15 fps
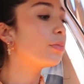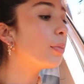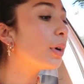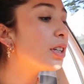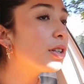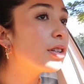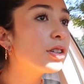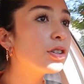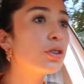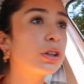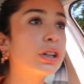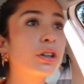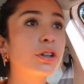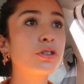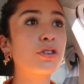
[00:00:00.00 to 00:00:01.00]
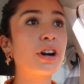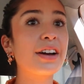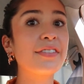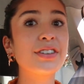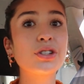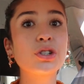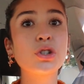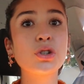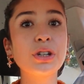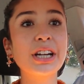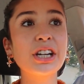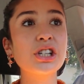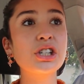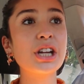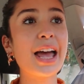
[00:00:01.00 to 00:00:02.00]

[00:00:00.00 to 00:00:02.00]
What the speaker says: My sister's doing her drivers soonish,